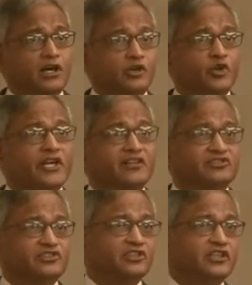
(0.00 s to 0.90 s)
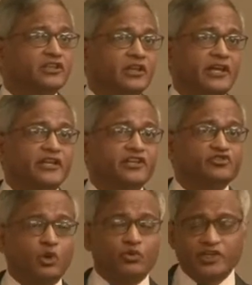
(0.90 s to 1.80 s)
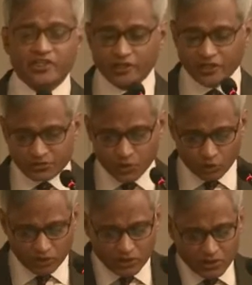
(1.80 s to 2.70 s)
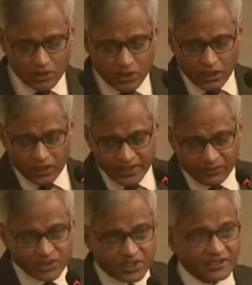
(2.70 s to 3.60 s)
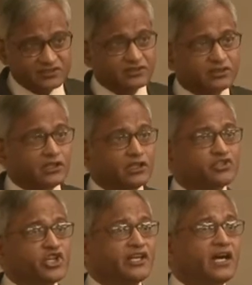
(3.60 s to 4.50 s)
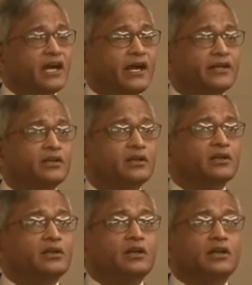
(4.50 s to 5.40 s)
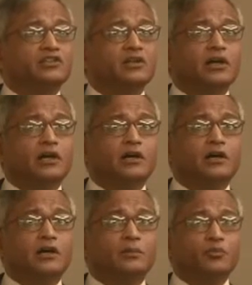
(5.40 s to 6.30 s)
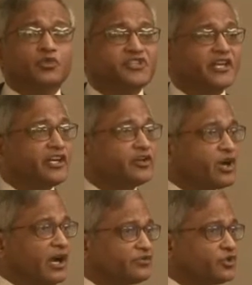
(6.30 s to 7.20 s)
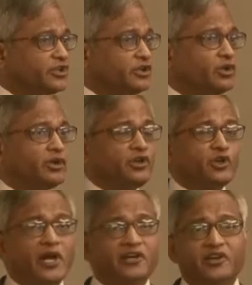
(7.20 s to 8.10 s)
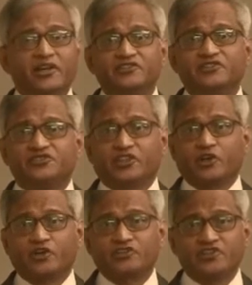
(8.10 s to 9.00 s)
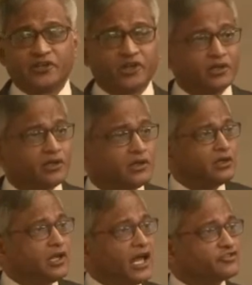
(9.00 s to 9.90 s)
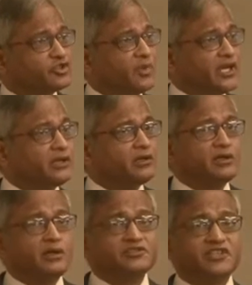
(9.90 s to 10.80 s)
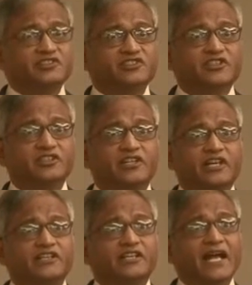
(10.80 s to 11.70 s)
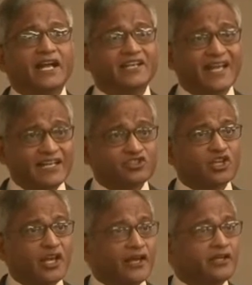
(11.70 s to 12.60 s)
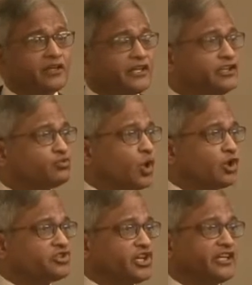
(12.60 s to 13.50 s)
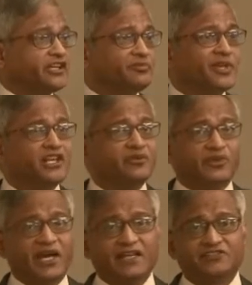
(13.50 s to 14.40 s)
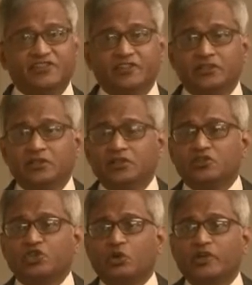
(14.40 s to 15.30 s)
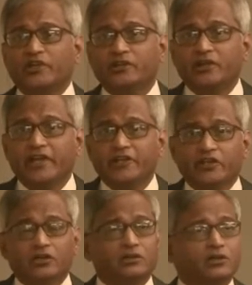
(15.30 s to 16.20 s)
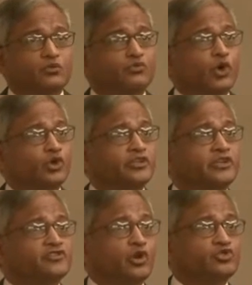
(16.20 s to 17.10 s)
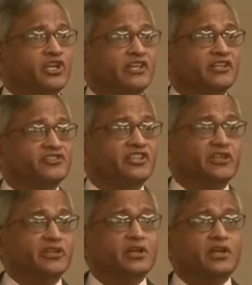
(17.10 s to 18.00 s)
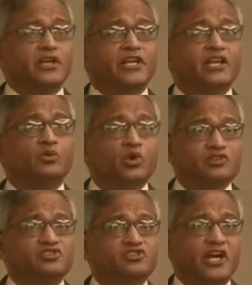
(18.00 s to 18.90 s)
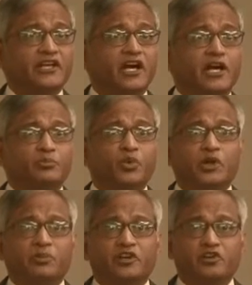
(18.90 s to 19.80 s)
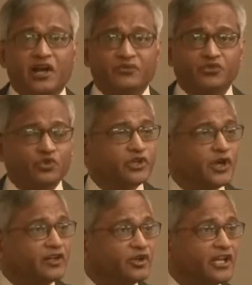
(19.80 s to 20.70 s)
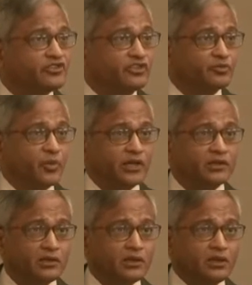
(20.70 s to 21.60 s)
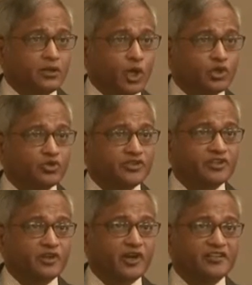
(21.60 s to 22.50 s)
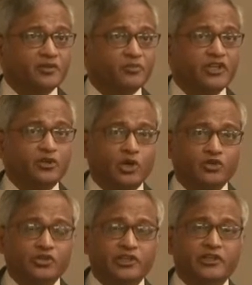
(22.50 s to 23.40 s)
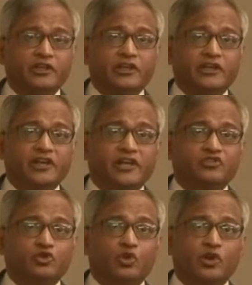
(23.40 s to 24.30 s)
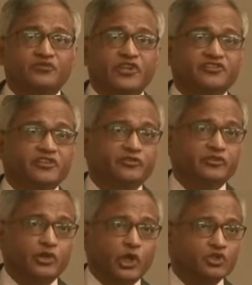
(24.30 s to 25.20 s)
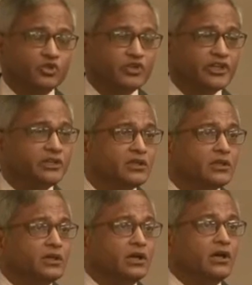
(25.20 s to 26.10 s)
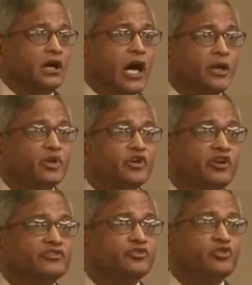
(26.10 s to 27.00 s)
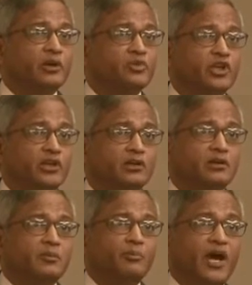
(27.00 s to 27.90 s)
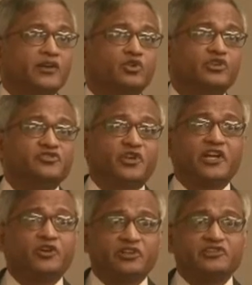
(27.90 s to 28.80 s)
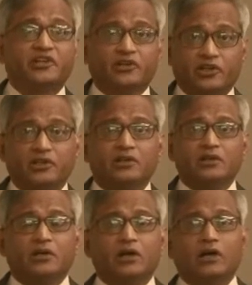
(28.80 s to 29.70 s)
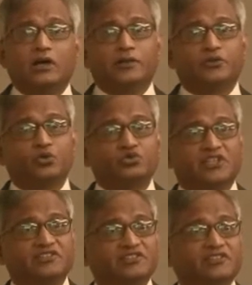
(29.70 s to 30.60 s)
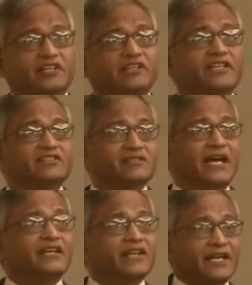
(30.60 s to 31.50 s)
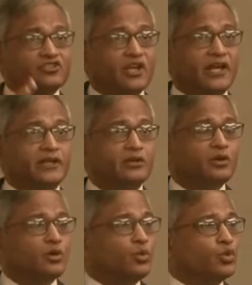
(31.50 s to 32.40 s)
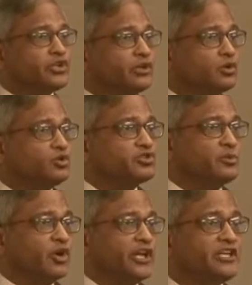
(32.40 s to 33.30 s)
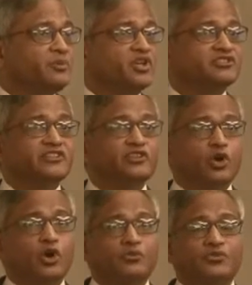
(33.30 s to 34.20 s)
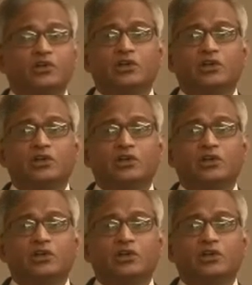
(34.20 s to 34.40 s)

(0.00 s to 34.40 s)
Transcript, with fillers: credence in any sovereignty dispute. Uh, nevertheless, uh, China had um, sent a draft to the U United Nations Secretary General last May, suggesting that the nine dashed line is what Chinese believe as the sovereign area for the South China Sea. In other words, China had put up a draft to the United Nations, but not to the General Assembly, not to the International Court of Justice, not to the uh, Arbitration Tribunal, but to the Secretary General uh, to suggest that these nine dashed line which includes about 80% of